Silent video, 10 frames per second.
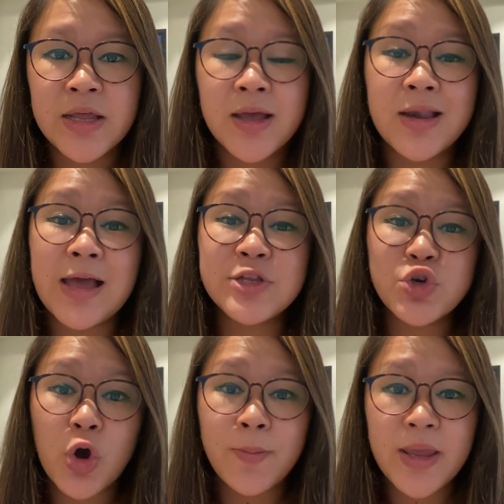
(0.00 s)
Kalyan
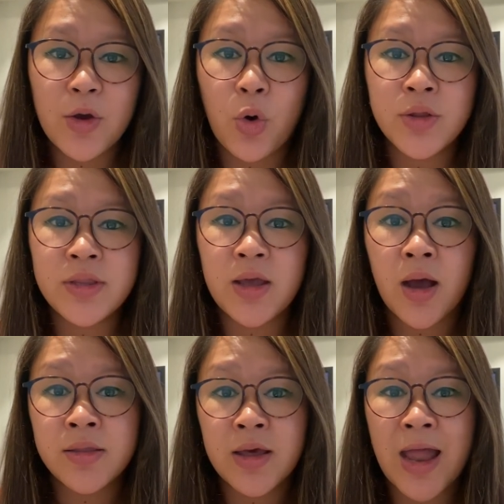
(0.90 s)
Chaubey, on the
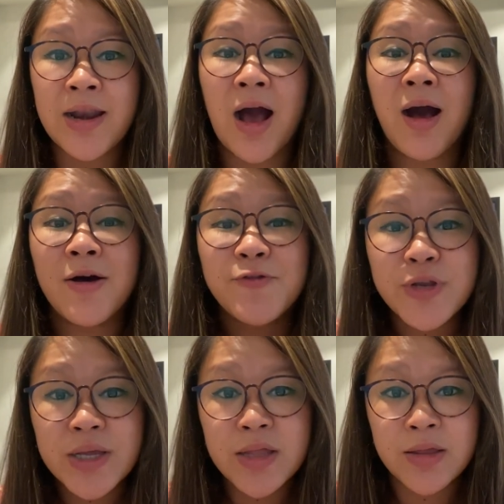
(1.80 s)
other hand,
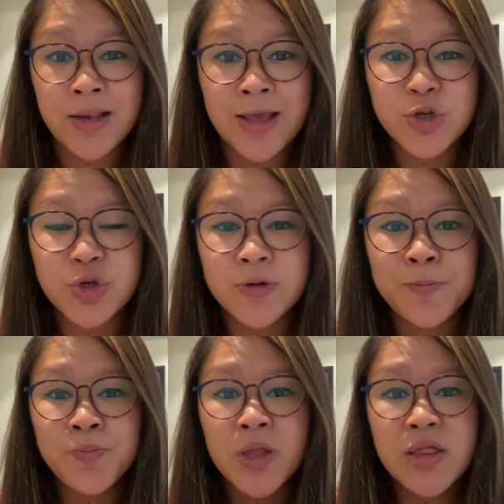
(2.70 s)
after his election,
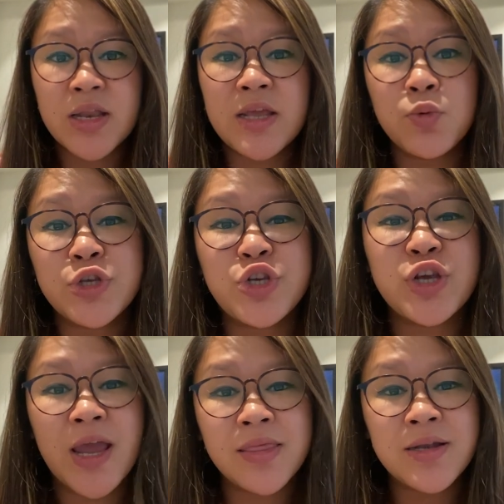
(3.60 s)
said he would
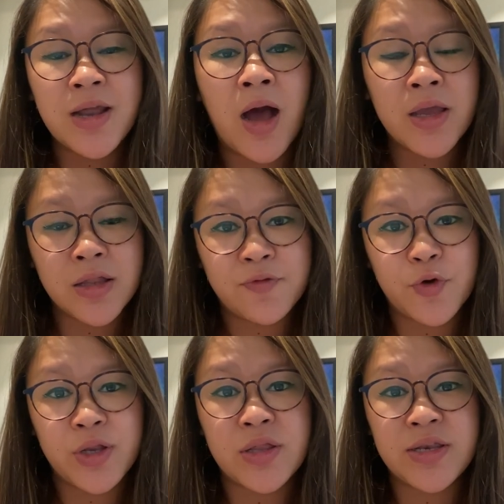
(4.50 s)
share the targets
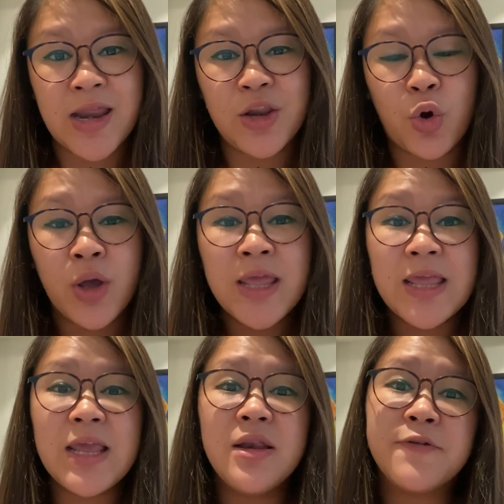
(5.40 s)
for his tenure
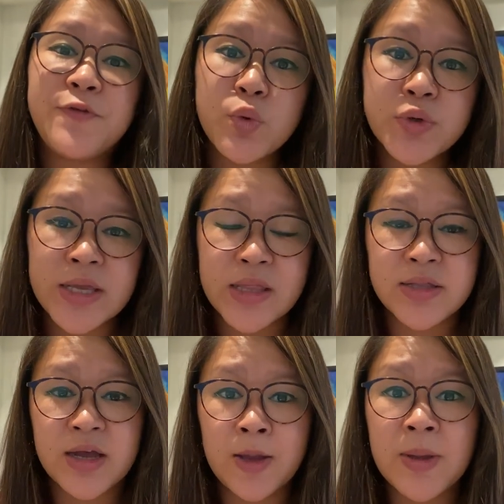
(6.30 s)
in a few days'
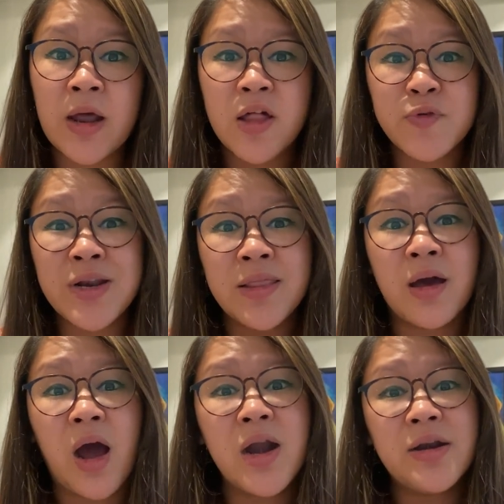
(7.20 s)
time and asked for another
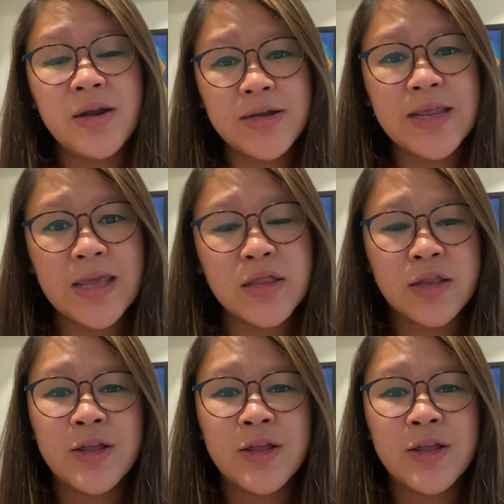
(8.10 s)
100 days